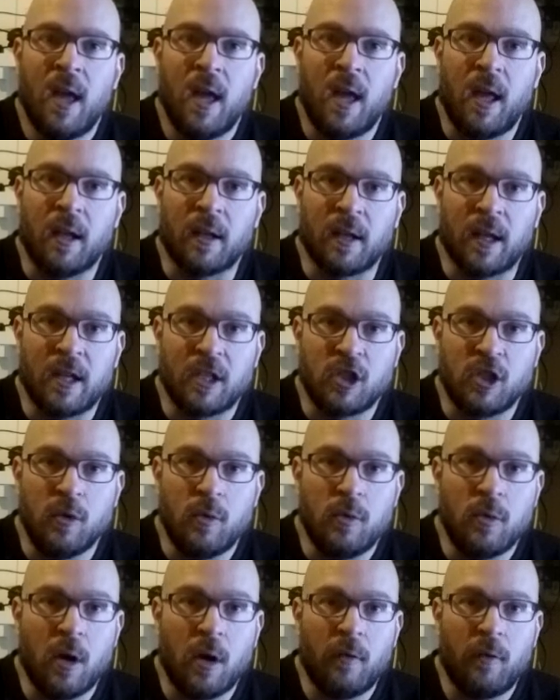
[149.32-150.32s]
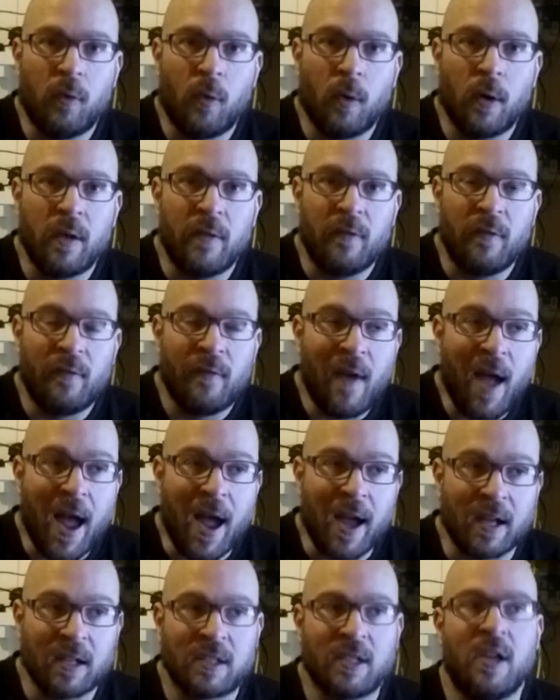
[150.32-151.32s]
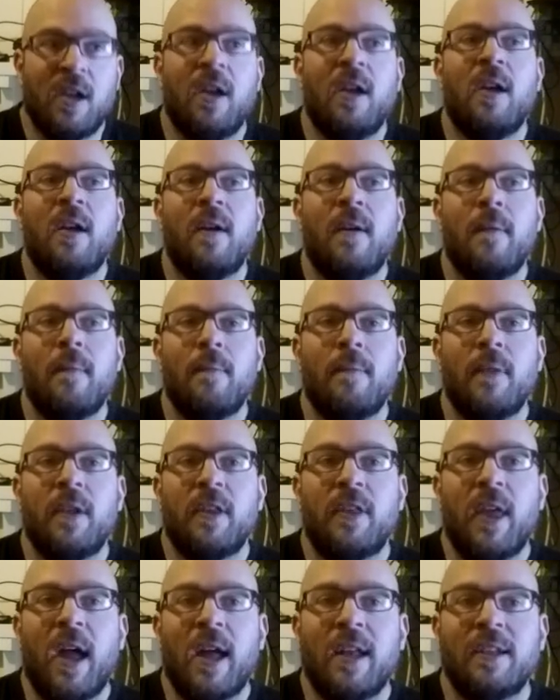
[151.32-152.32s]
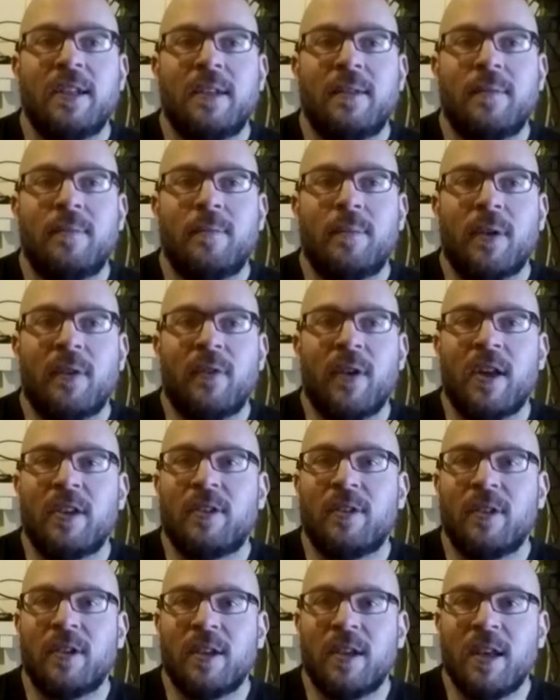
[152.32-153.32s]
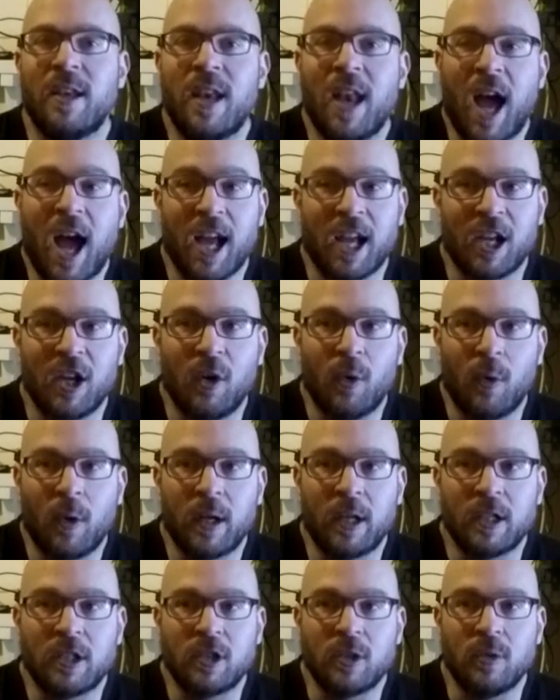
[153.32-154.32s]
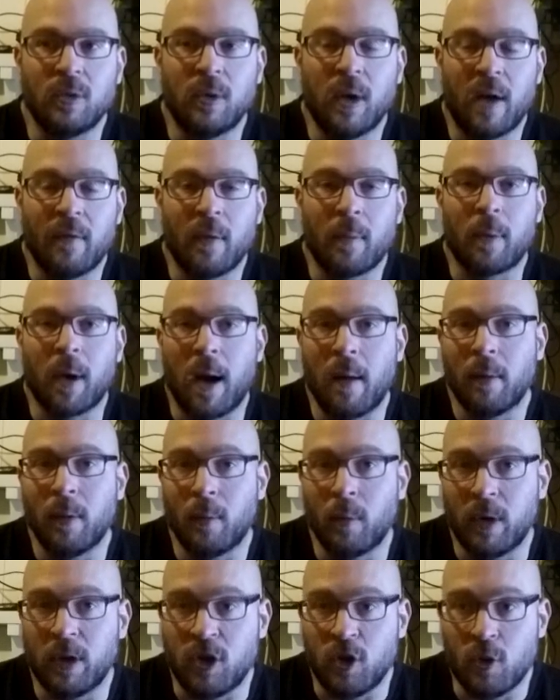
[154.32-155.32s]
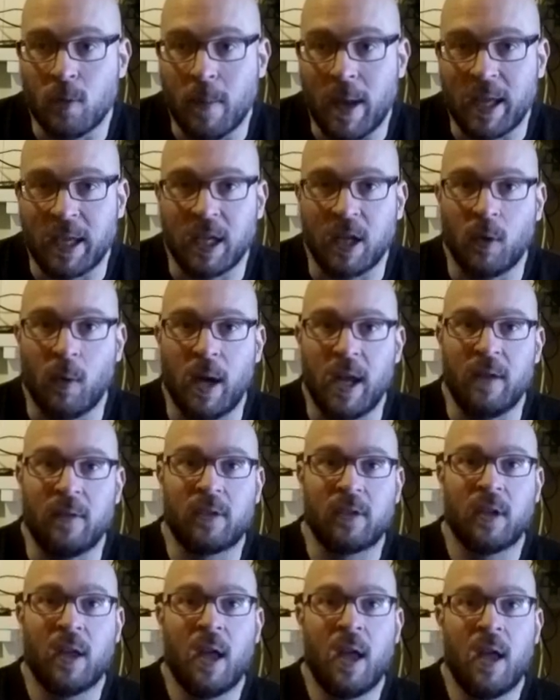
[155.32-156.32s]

unless you know for a fact that that professor is not going to have a problem with you making waves.